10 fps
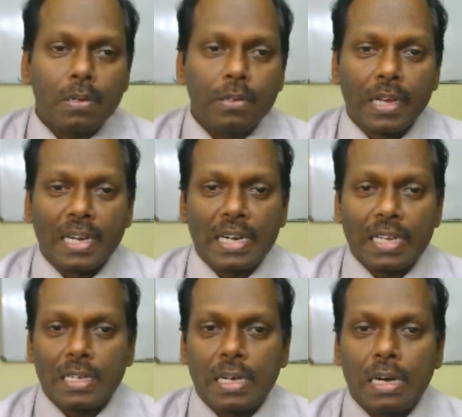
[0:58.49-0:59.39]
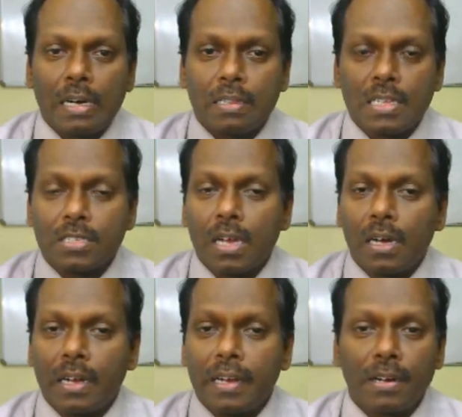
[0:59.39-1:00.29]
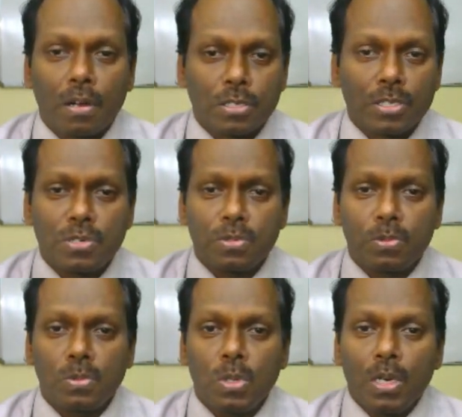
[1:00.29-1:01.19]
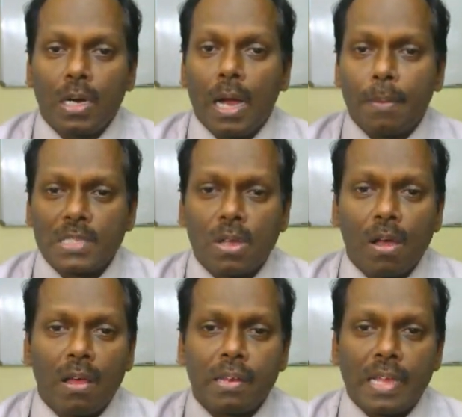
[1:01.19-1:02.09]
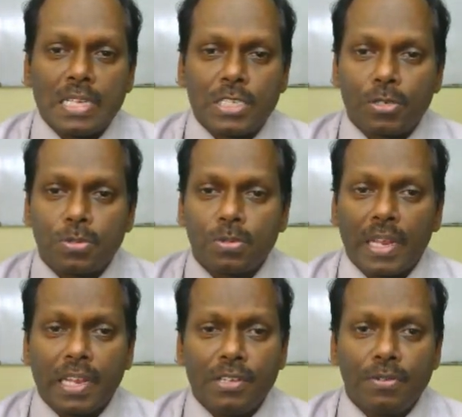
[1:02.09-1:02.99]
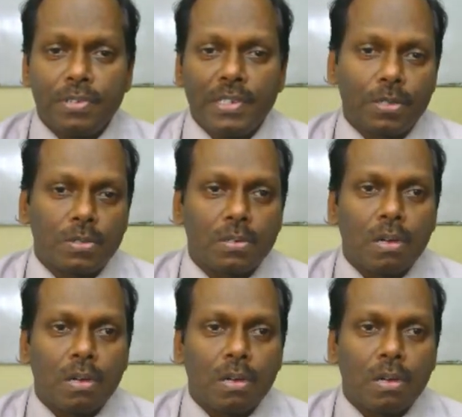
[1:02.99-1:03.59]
you can click this introduction to Amazon EC2 in a new window.